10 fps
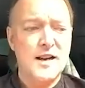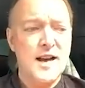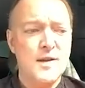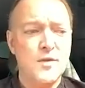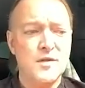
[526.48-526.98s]

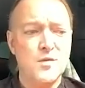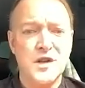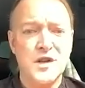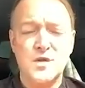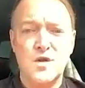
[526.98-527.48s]
And we've got a
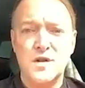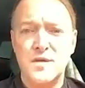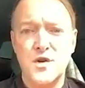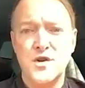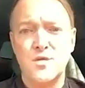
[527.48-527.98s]
really strong
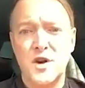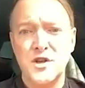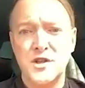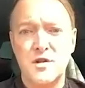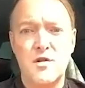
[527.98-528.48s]
conversion
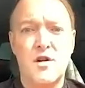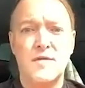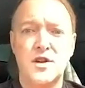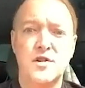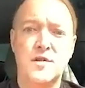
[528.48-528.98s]
ratio of,
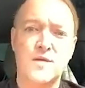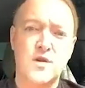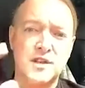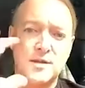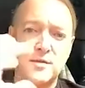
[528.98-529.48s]

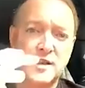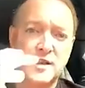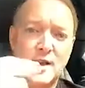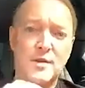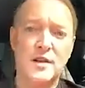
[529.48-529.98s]
converting
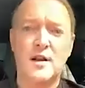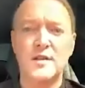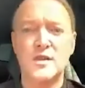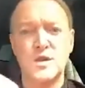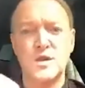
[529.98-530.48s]
simulated gaming
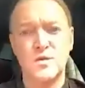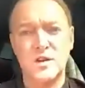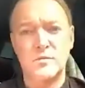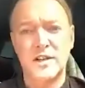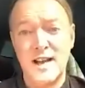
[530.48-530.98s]
clients to
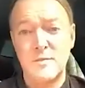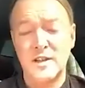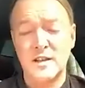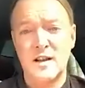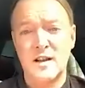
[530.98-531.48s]
real money
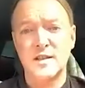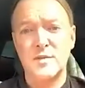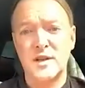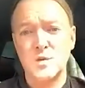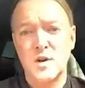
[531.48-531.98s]
gambling clients,
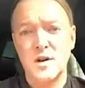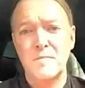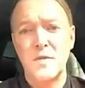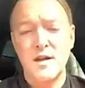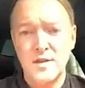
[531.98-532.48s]
because we're
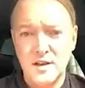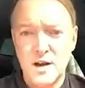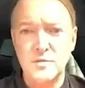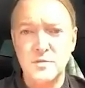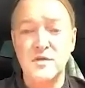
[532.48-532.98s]
the
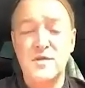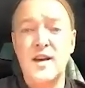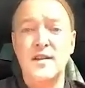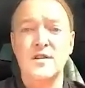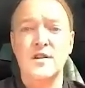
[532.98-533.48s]
incumbent
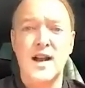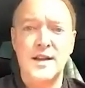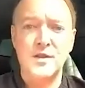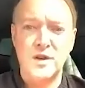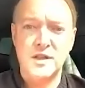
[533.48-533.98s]
provider,
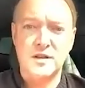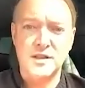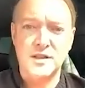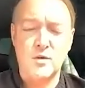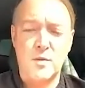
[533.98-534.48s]
and the retail
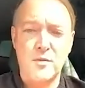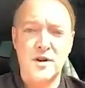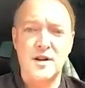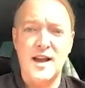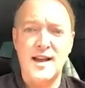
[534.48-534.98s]
casino
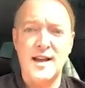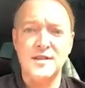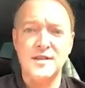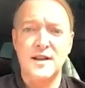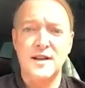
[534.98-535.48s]
operator
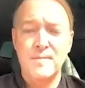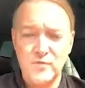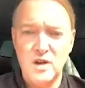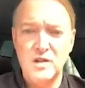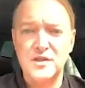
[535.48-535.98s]
has
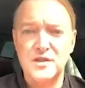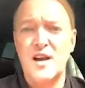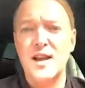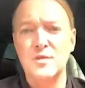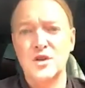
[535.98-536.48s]
over
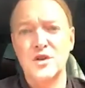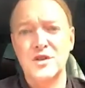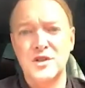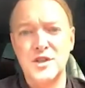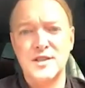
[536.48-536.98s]
time
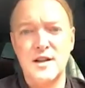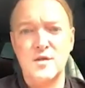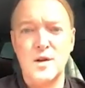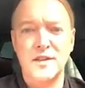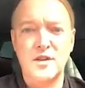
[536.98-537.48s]
learned just how
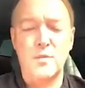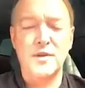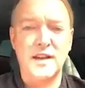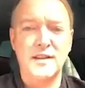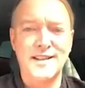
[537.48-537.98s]
incredibly
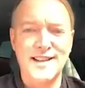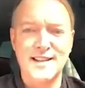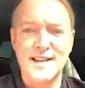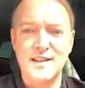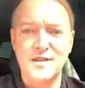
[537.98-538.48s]
complicated
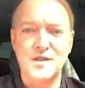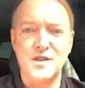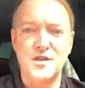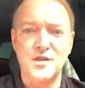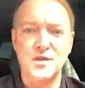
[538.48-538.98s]
it is
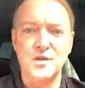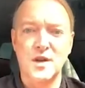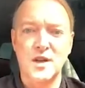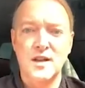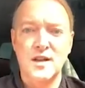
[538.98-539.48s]
to do
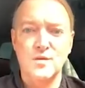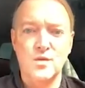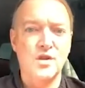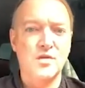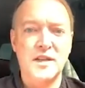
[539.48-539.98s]

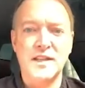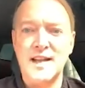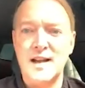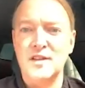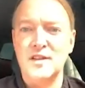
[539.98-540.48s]
real money
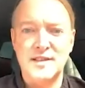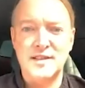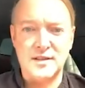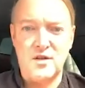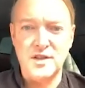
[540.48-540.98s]
gambling
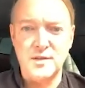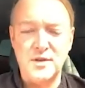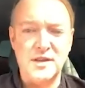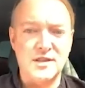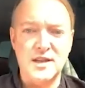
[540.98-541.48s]
technology,
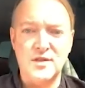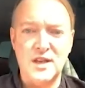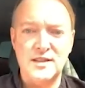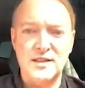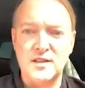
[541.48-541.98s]
because the
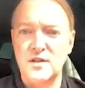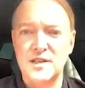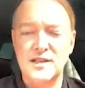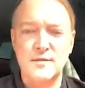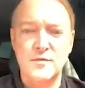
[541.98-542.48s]

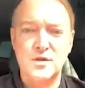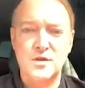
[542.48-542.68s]
technology system that